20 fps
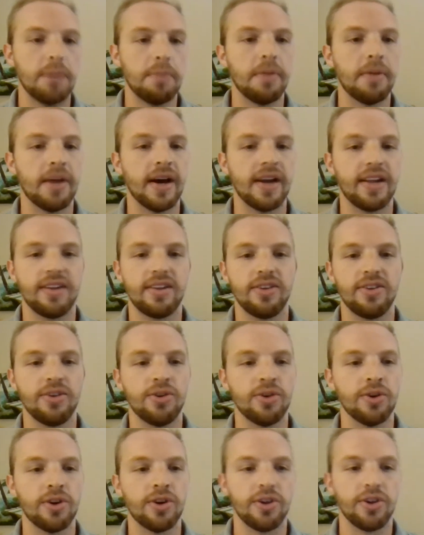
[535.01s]
but
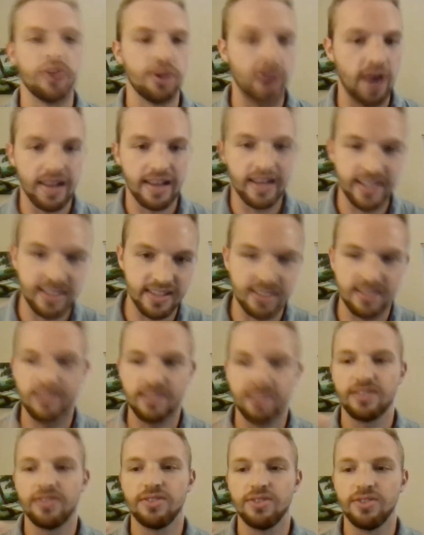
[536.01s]
you're at
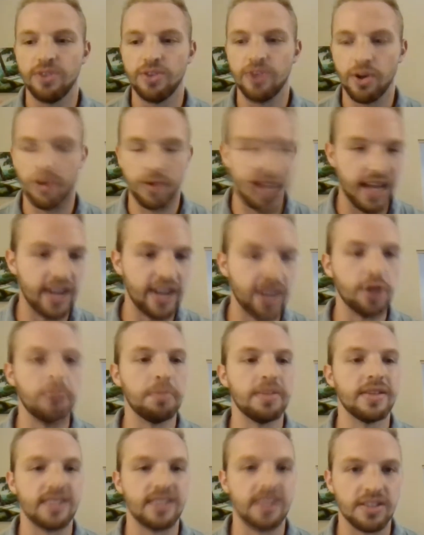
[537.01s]
least getting your
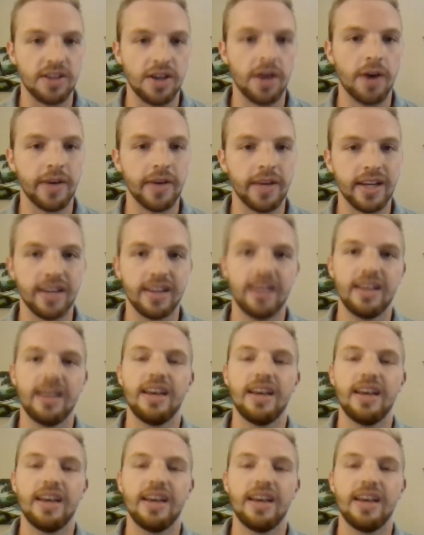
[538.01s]
business going.